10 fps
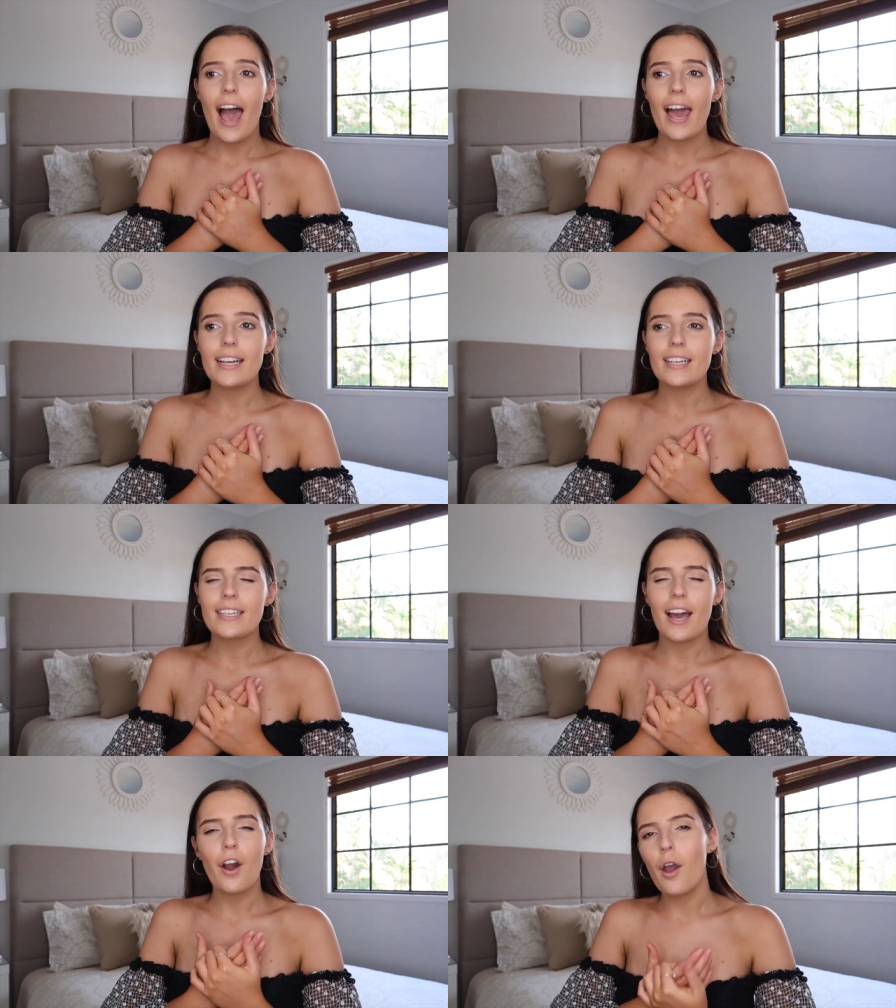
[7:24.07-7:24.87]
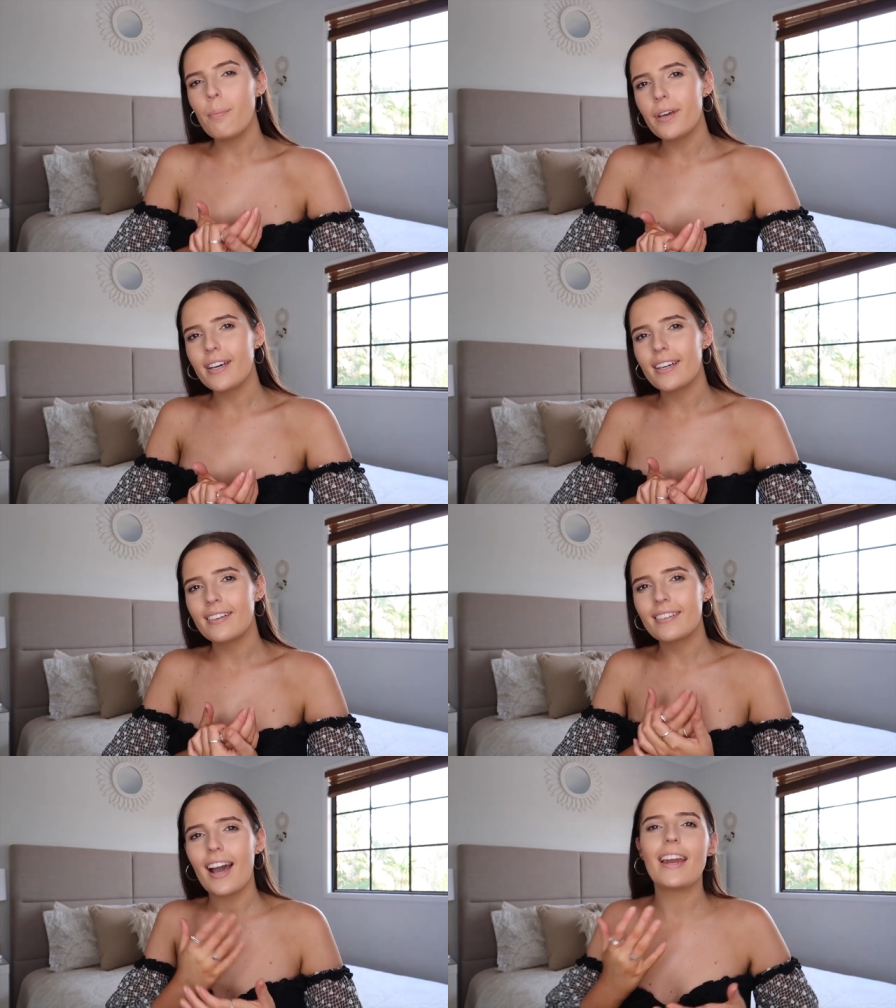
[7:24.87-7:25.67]
and I hope you
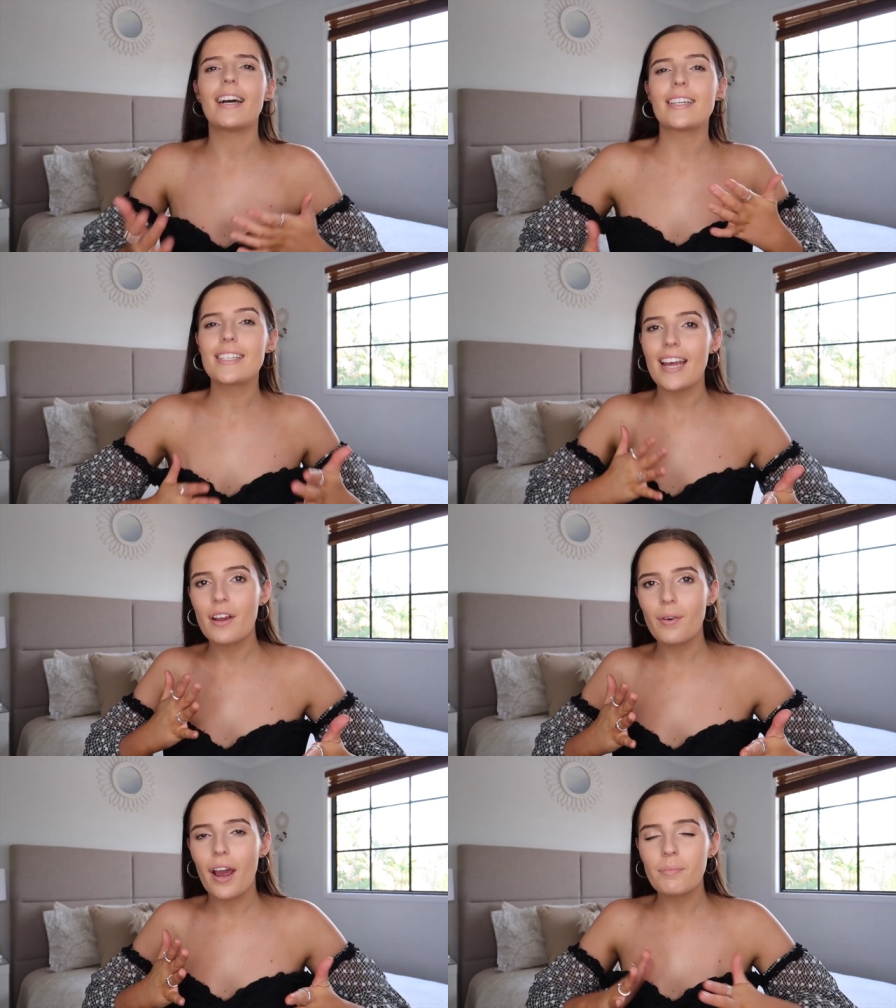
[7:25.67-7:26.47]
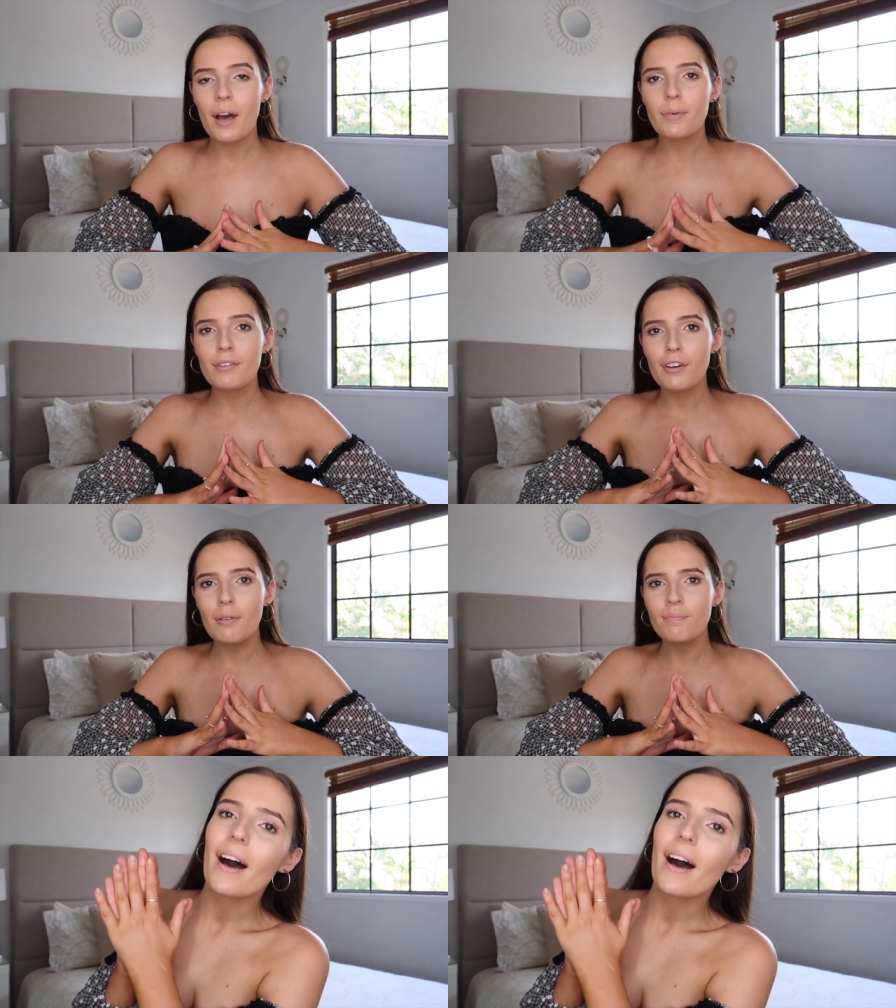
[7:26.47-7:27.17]
can kind of understand where I'm coming from.